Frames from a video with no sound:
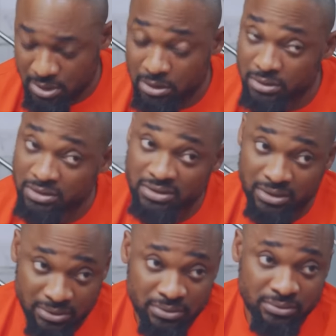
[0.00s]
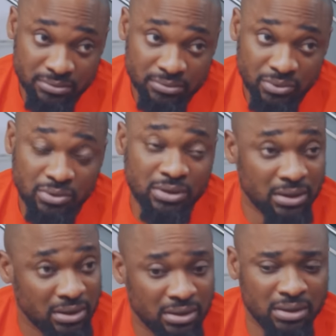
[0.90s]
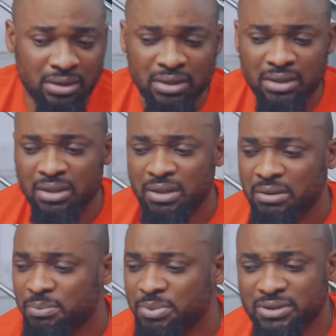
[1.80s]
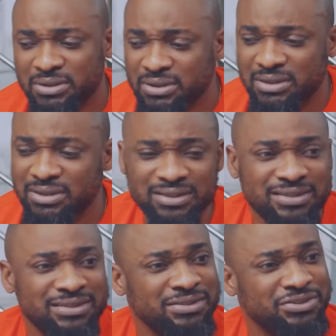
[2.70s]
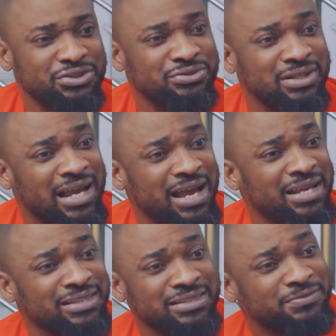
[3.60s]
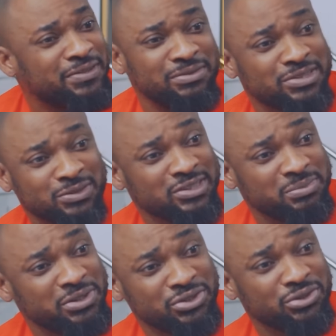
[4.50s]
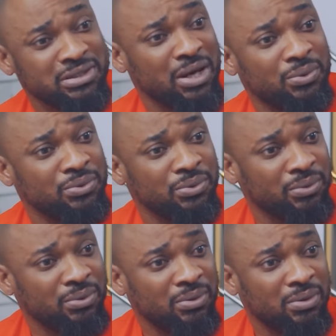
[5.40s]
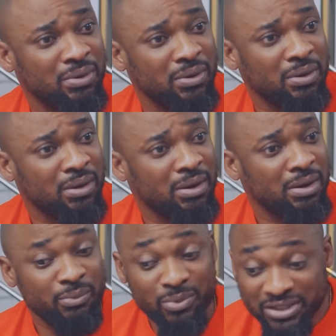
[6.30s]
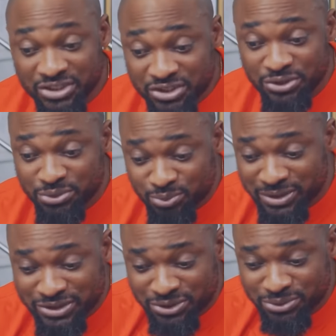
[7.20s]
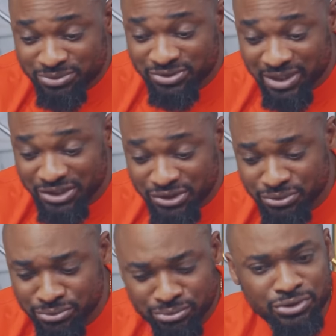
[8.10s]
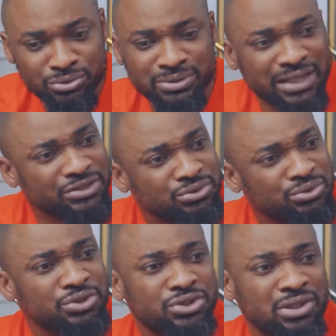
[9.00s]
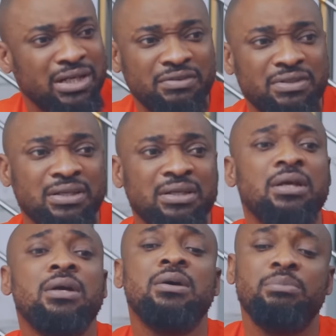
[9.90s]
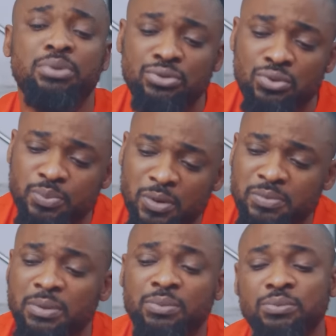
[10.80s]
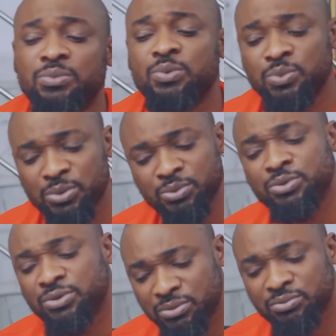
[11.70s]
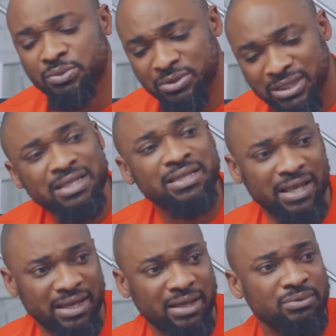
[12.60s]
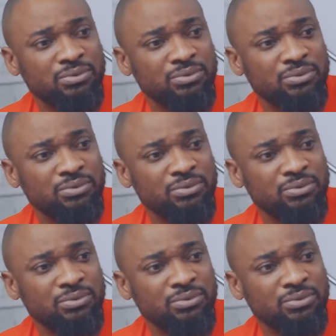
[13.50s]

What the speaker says: I understand. Okay. But children have a different responsibility on their own. We're still trying to, you know, get to know each other and everything. But no problem. We would get there.